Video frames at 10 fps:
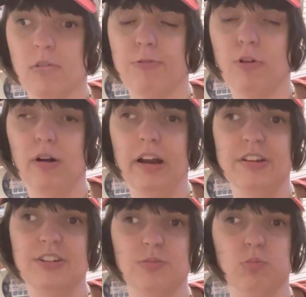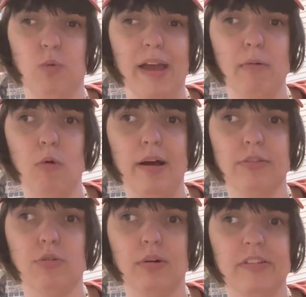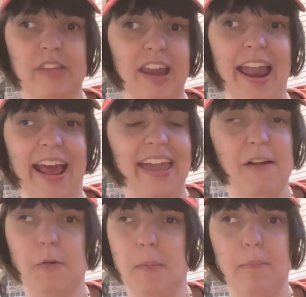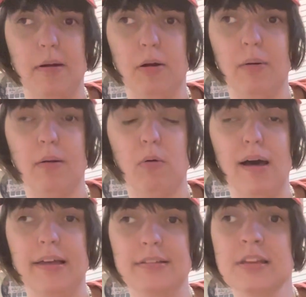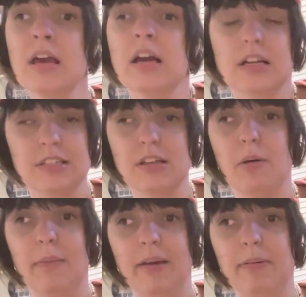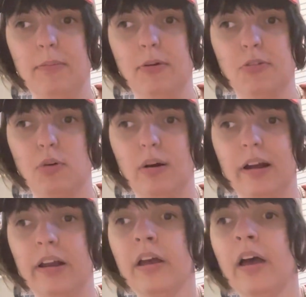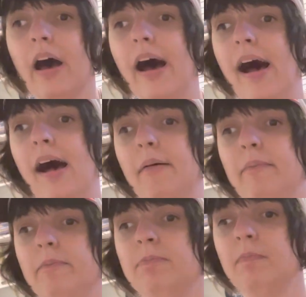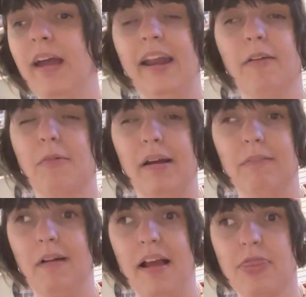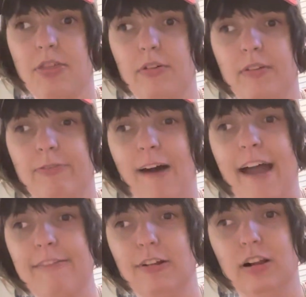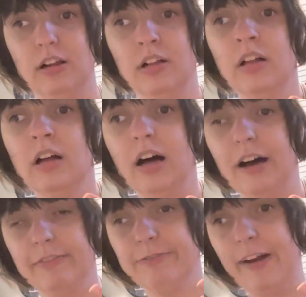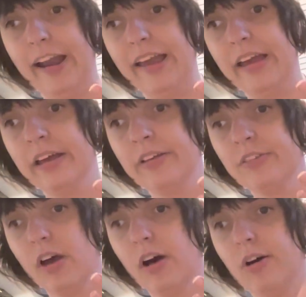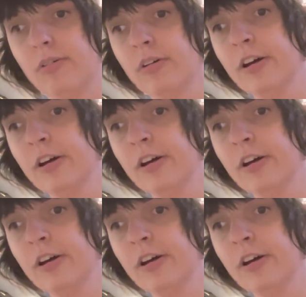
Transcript: Florida just winged one towards the net. I can't remember who it was because so many people scored. And it went right through the 5-hole on Freddie. So